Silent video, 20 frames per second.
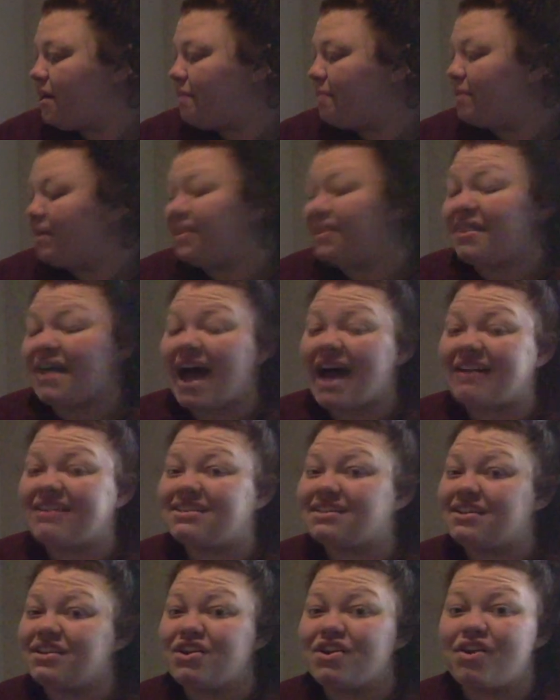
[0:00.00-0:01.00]
But that
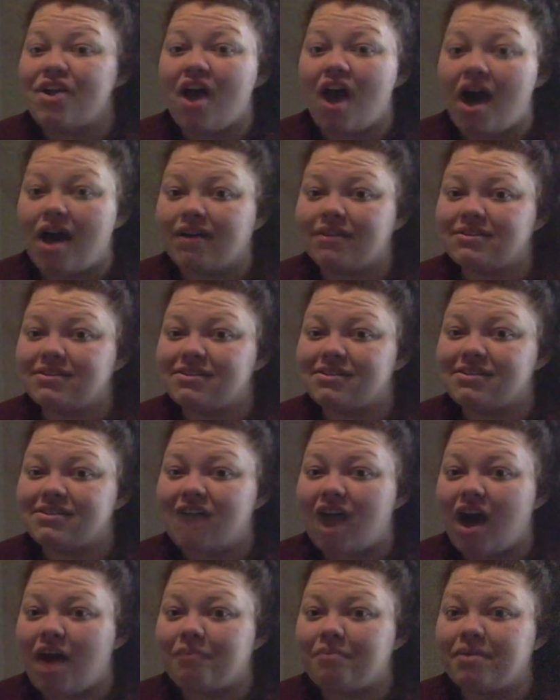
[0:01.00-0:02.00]
did not
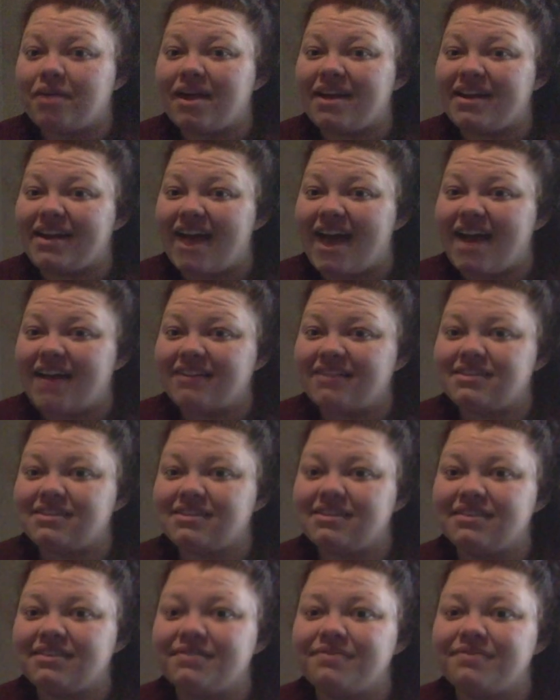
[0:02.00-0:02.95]
stop Annette.